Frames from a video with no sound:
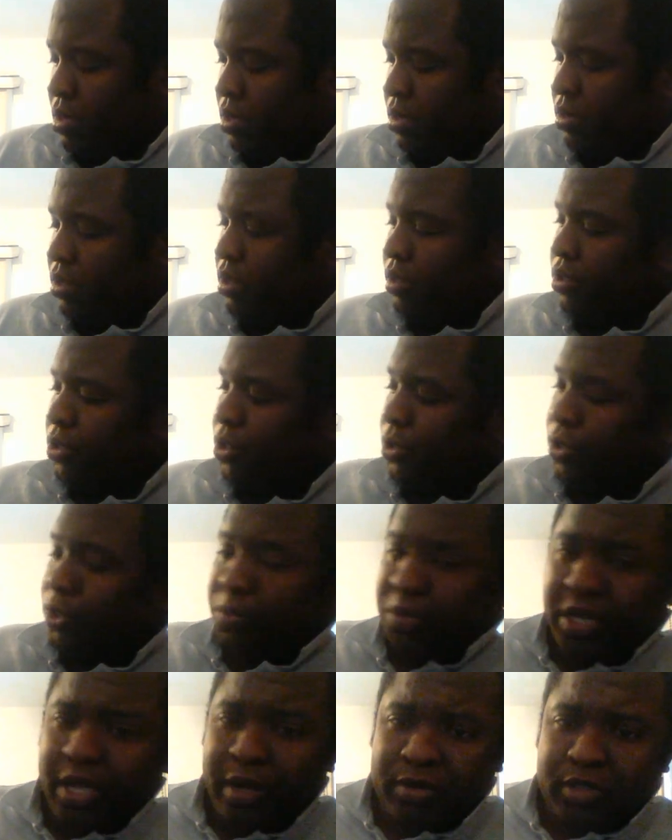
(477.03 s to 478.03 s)
So excuse
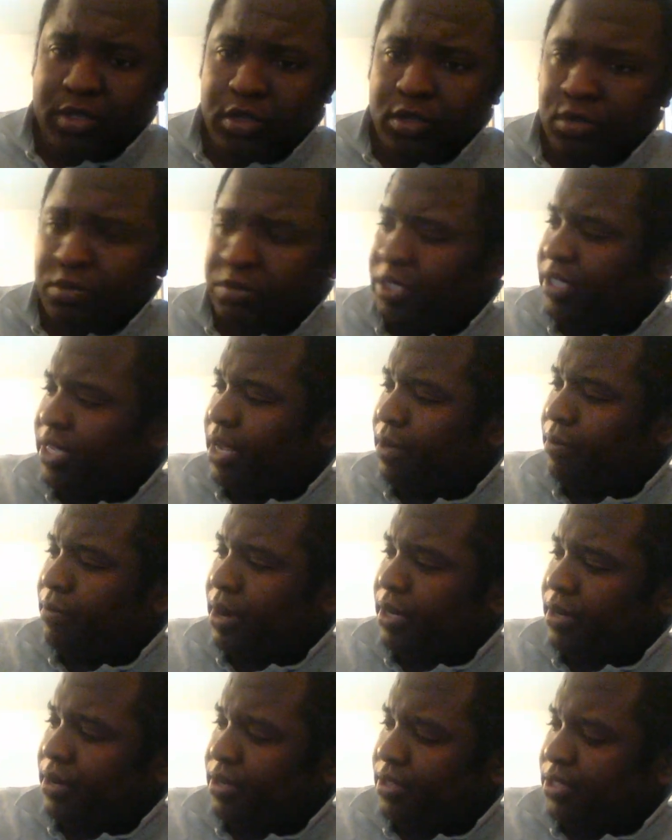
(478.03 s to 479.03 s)
me, that was a little mistake
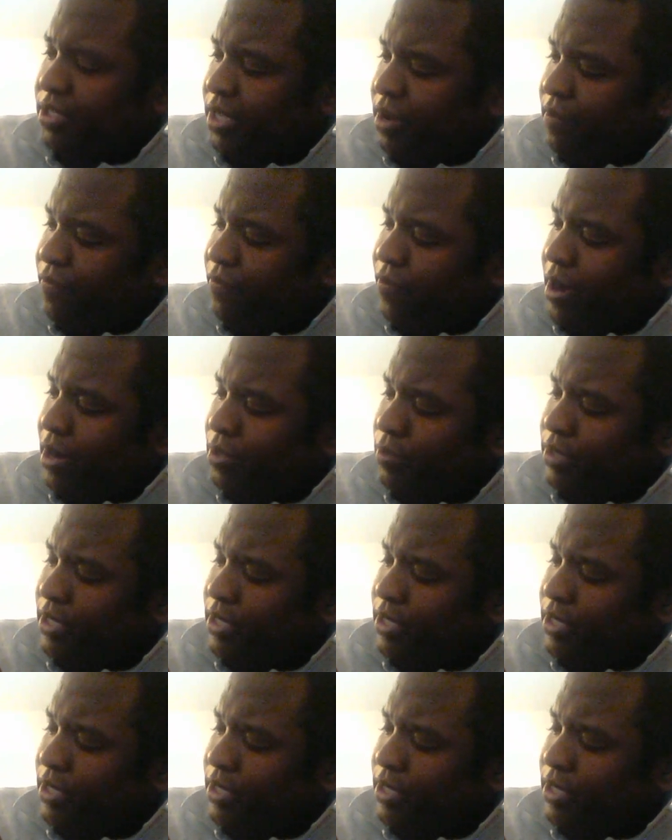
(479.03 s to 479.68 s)
right there. The scale factor is